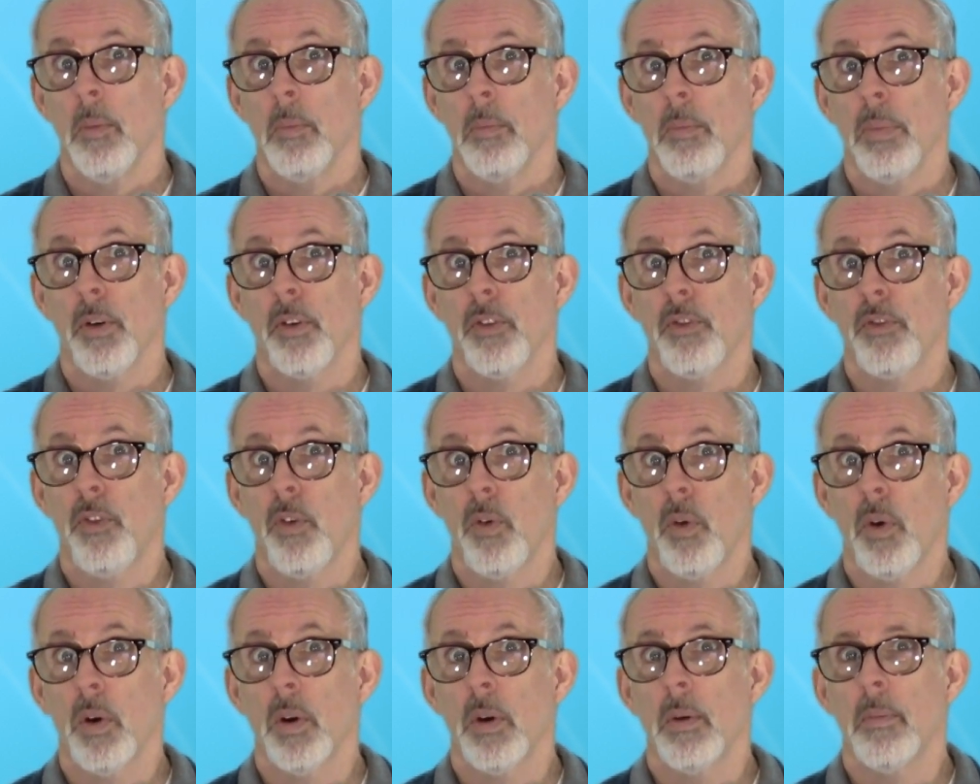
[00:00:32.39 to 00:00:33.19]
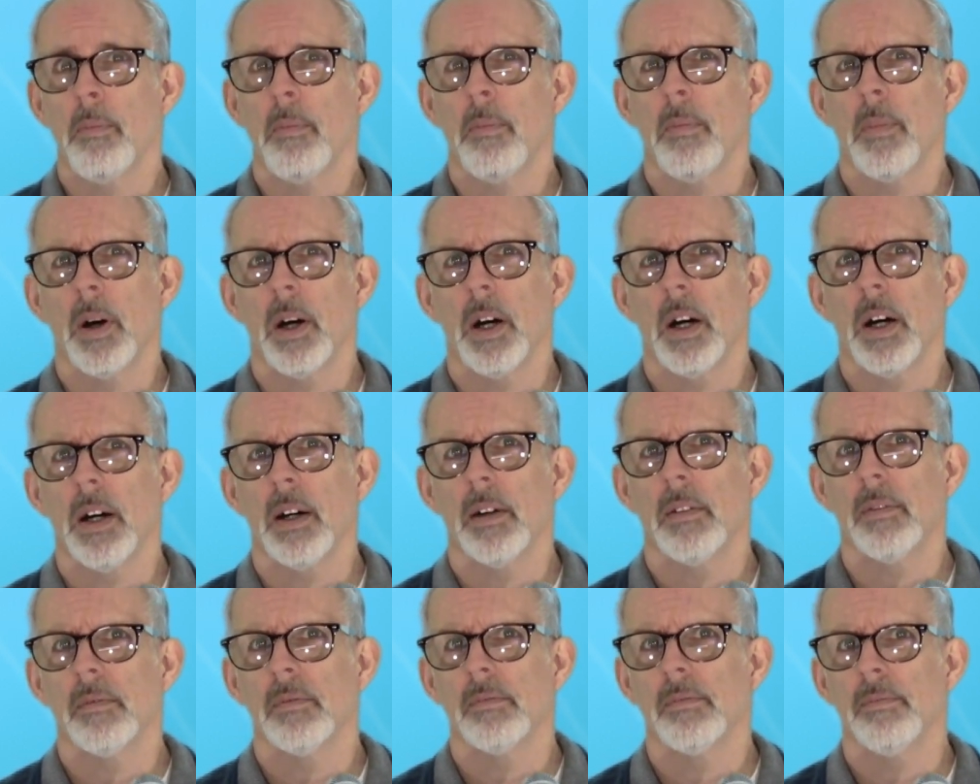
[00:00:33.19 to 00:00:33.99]
perform
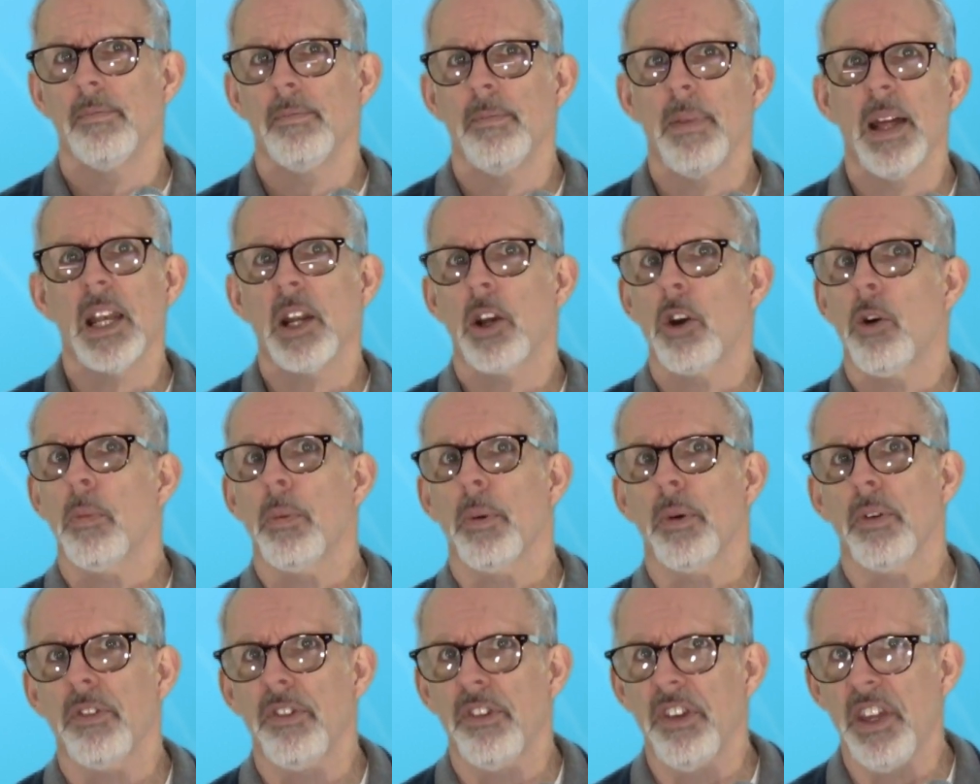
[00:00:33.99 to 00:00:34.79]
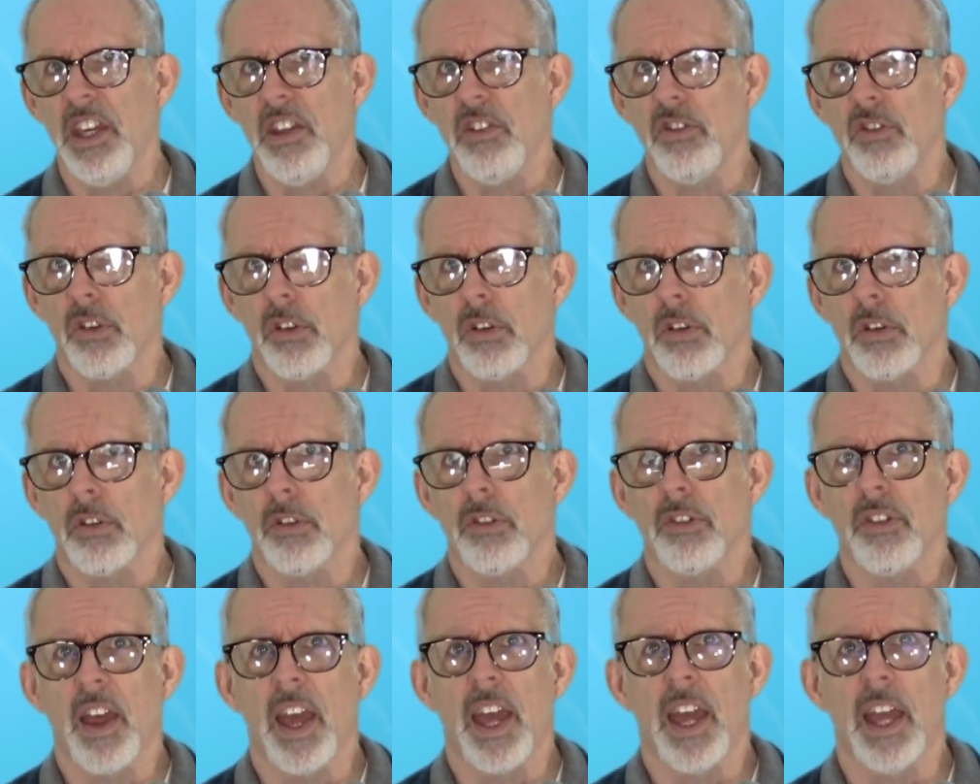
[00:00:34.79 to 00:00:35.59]
medical
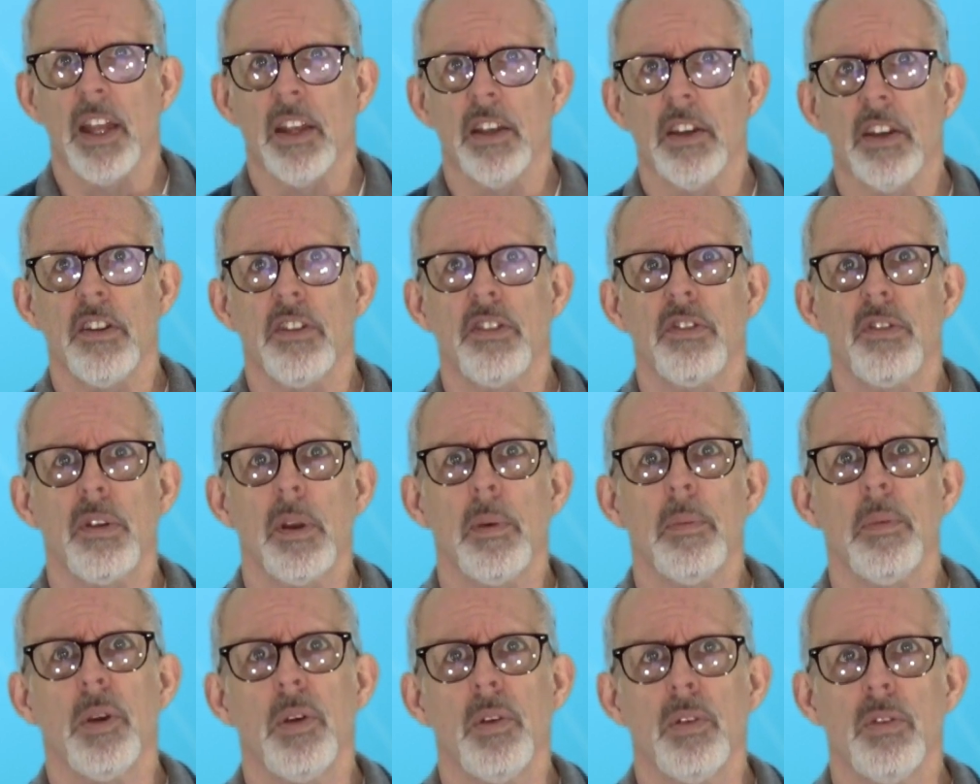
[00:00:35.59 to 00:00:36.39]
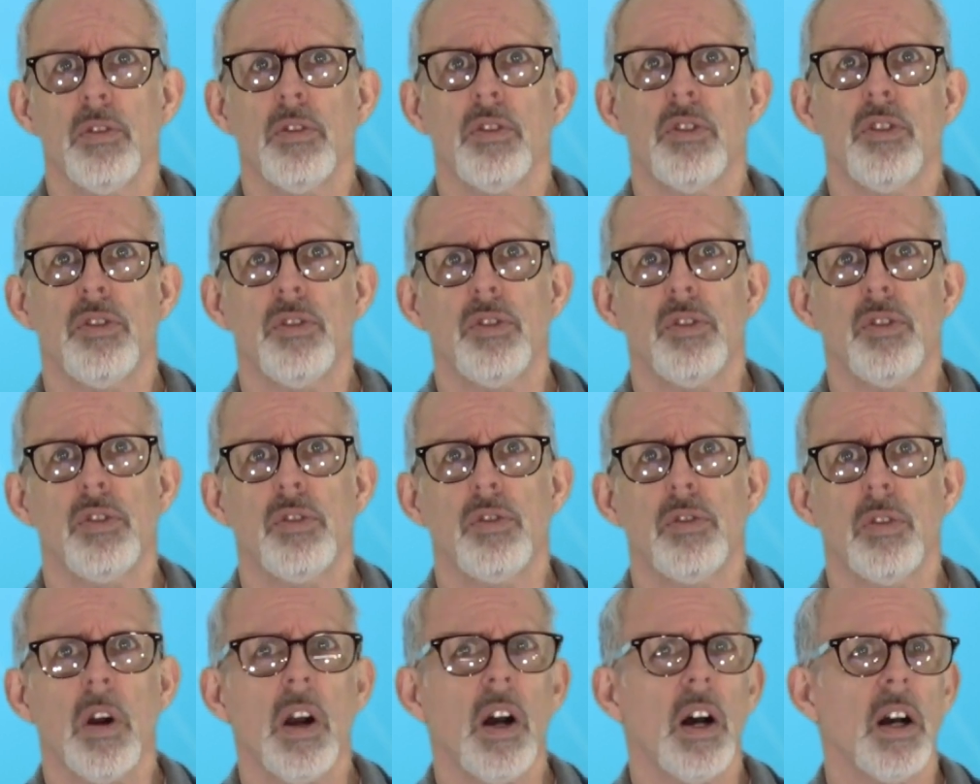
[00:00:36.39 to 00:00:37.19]
procedures and distribute
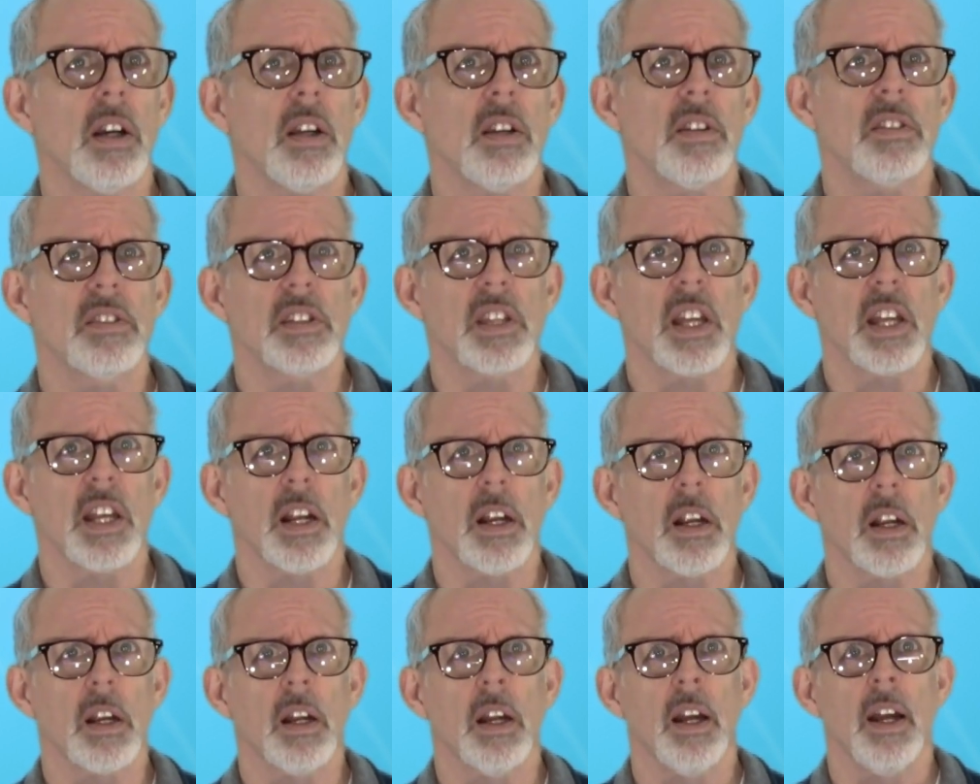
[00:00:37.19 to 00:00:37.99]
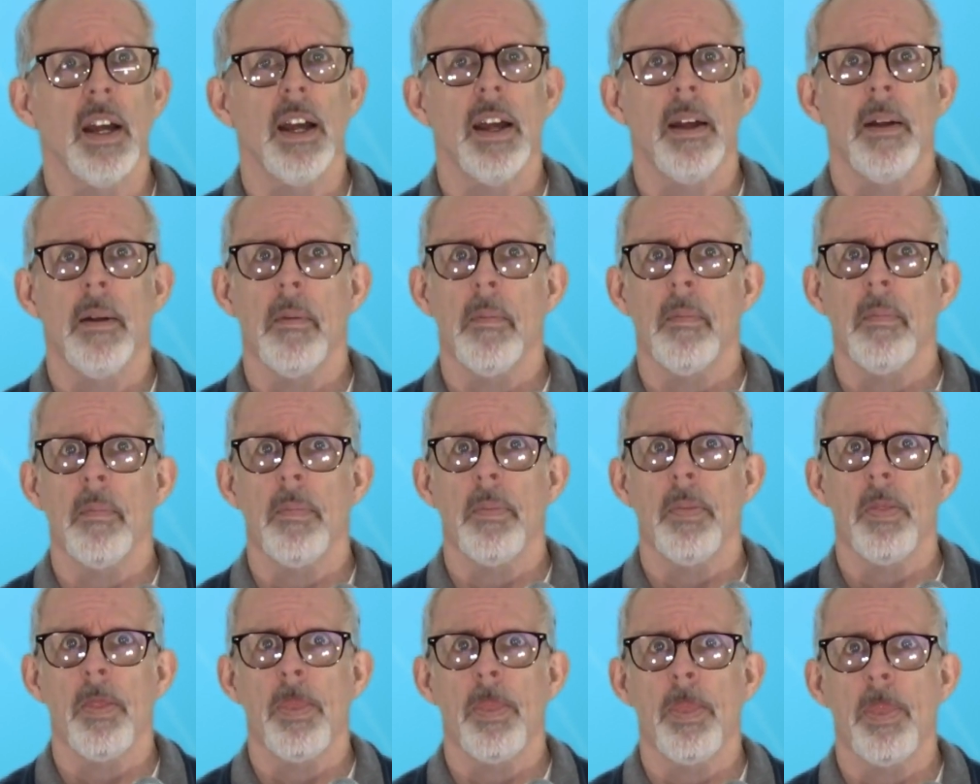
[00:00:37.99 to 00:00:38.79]
drugs that are
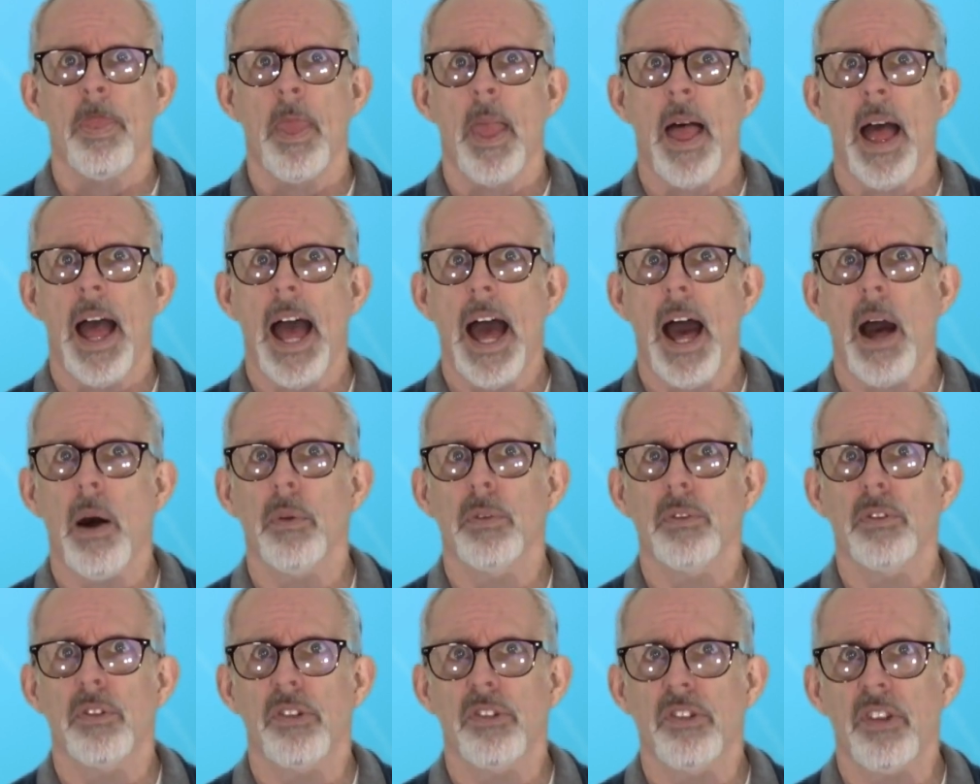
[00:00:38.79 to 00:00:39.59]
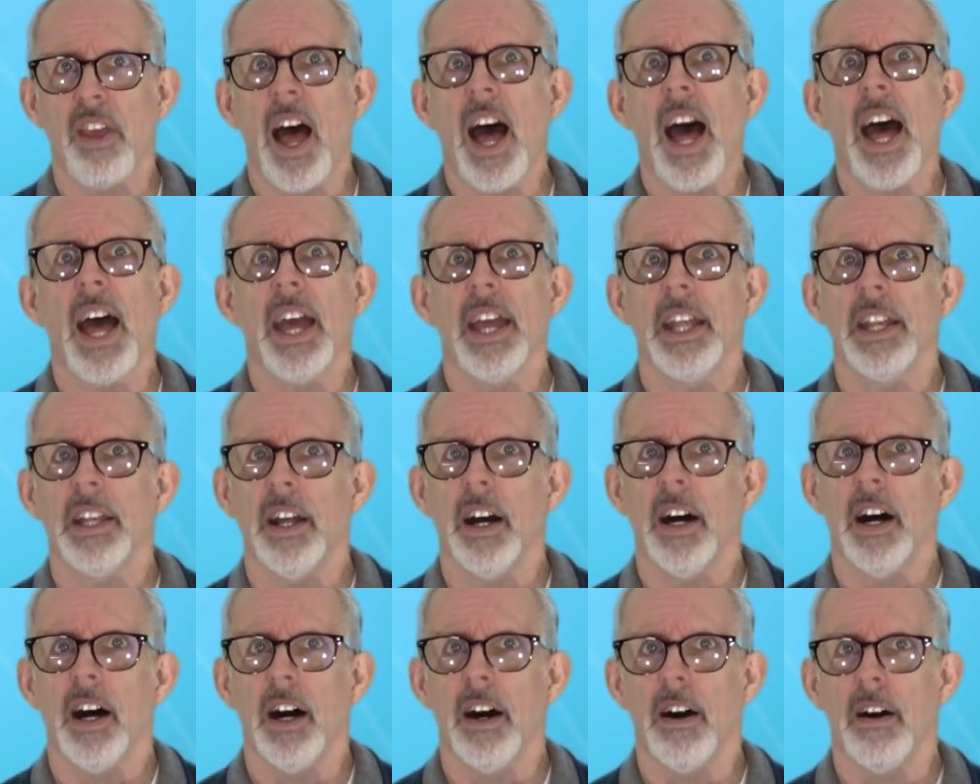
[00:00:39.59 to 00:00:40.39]
outside
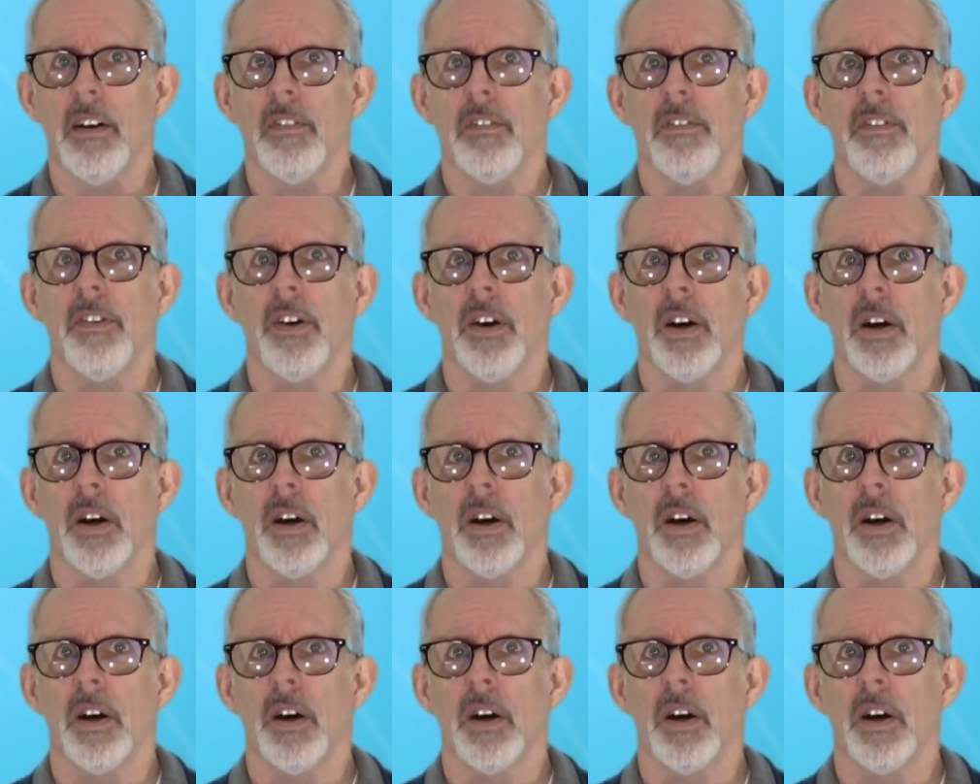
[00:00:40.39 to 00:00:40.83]
of